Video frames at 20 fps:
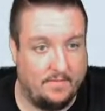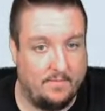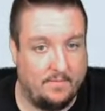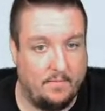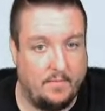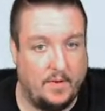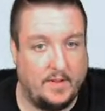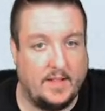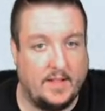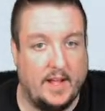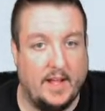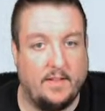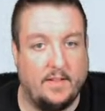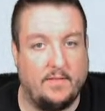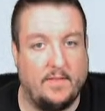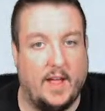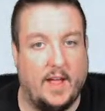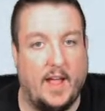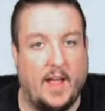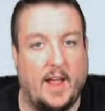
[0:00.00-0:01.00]
What the
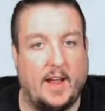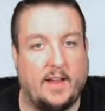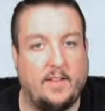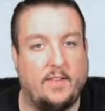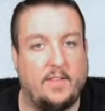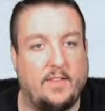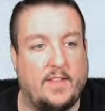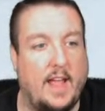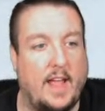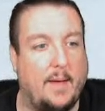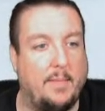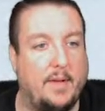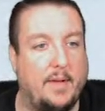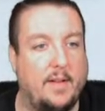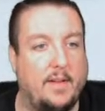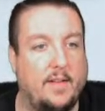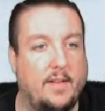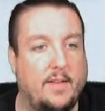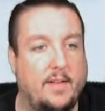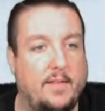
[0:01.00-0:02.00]
the heck just
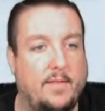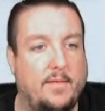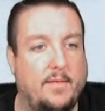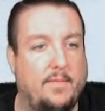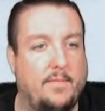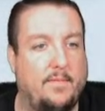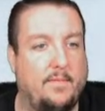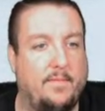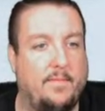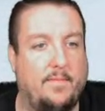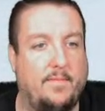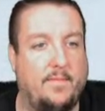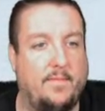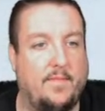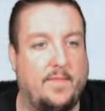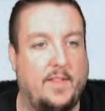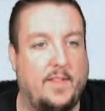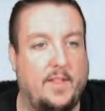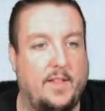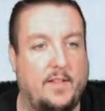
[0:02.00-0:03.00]
happened?
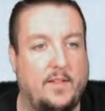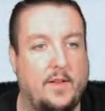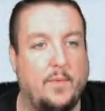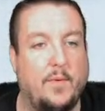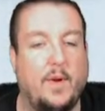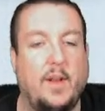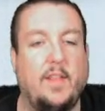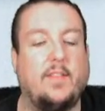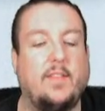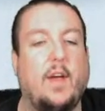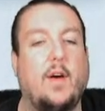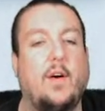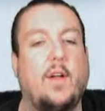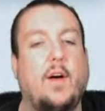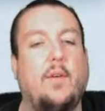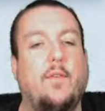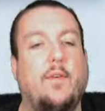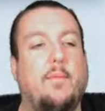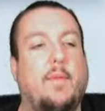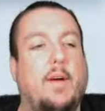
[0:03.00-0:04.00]
Dude, what is going on
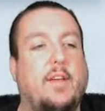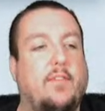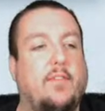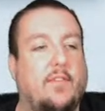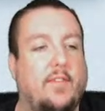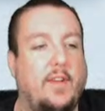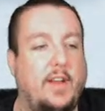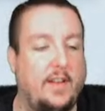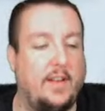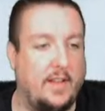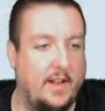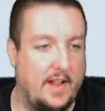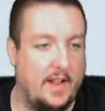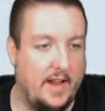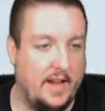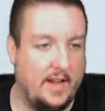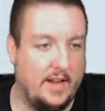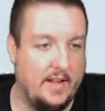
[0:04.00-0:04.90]
with my screen today?